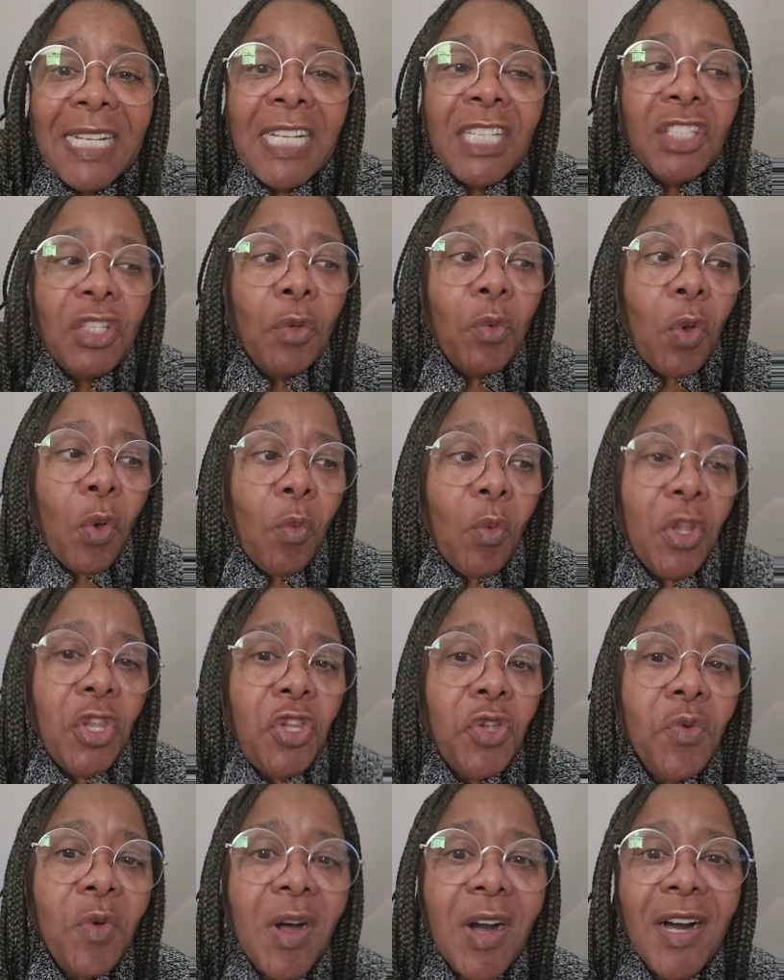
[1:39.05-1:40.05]
So when
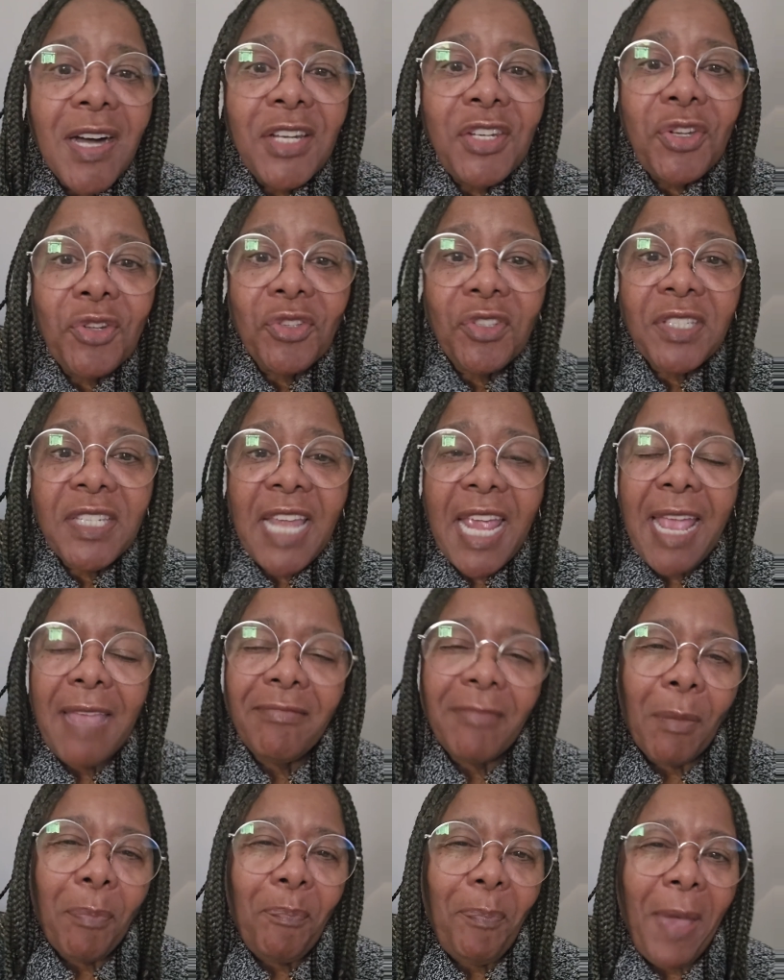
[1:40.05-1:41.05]
you understand
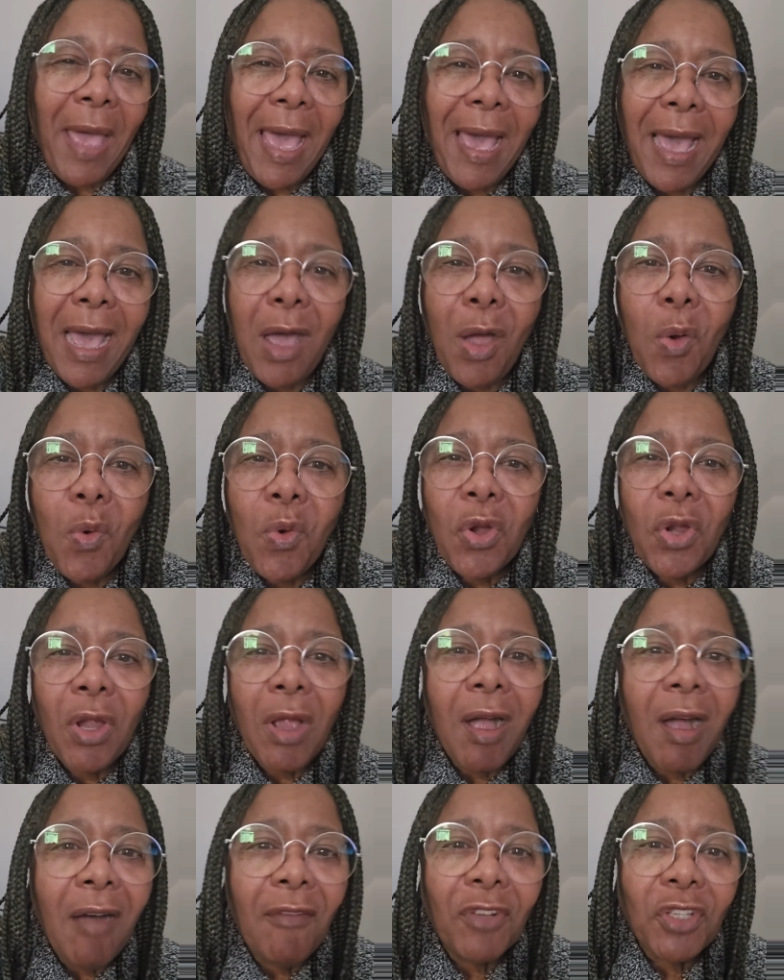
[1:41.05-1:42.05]
the power
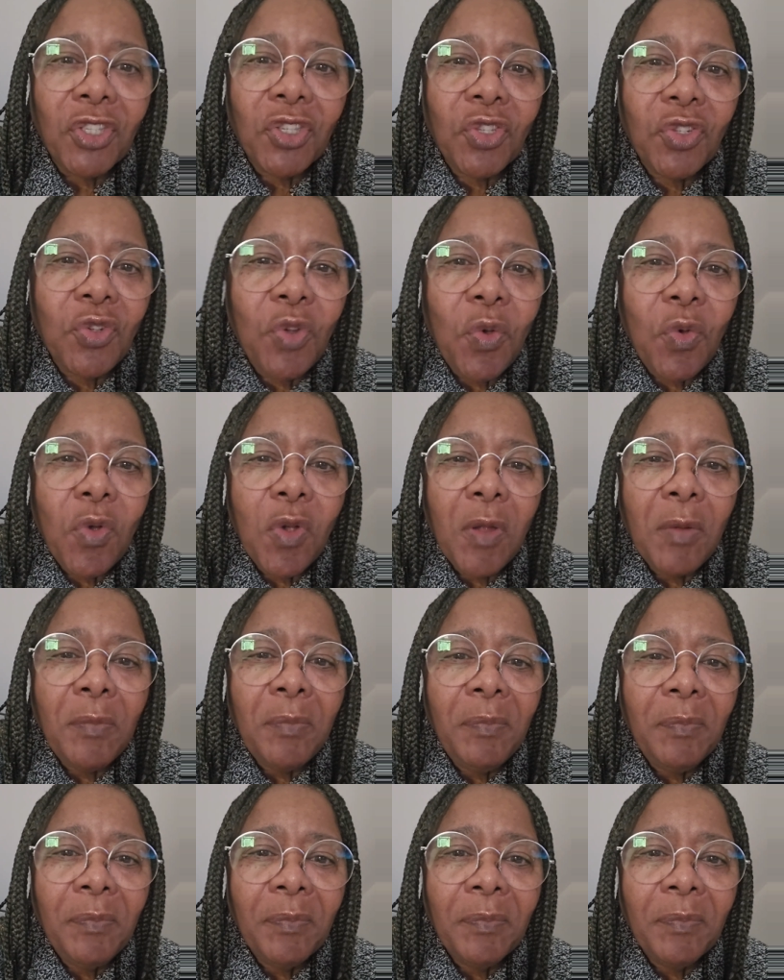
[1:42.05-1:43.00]
of a storm